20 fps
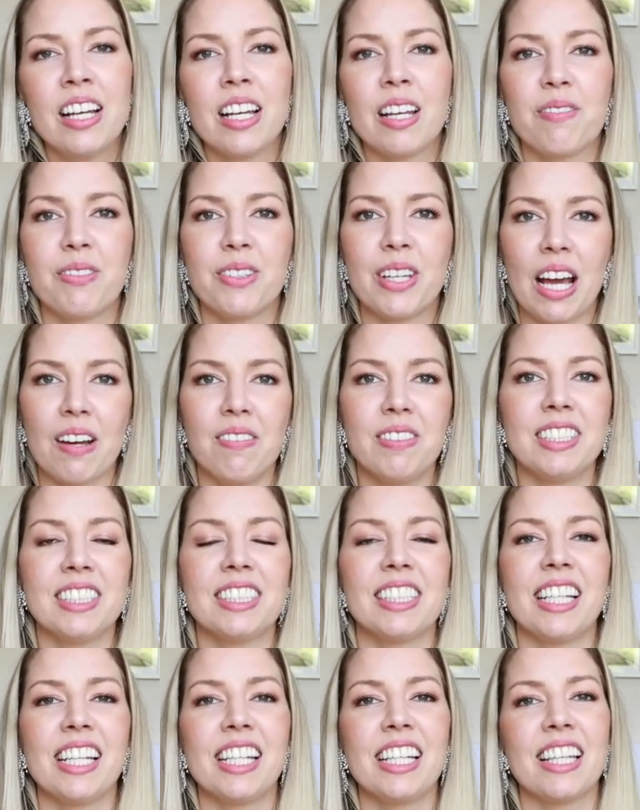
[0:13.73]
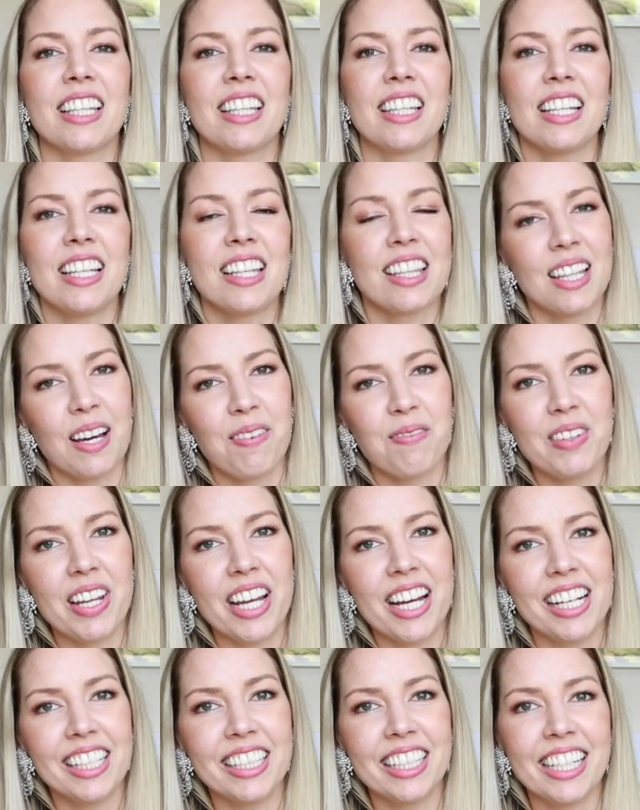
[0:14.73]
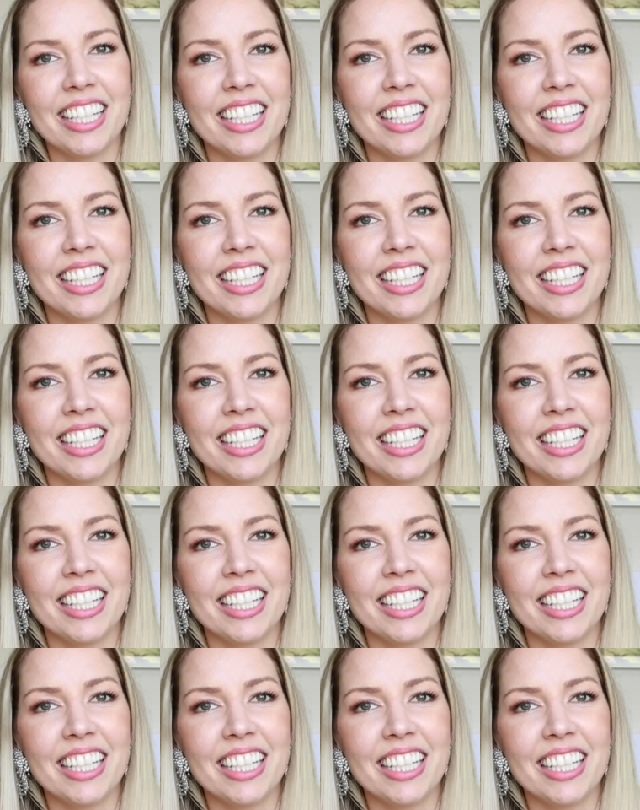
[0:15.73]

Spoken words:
If you haven't seen the thumbnail,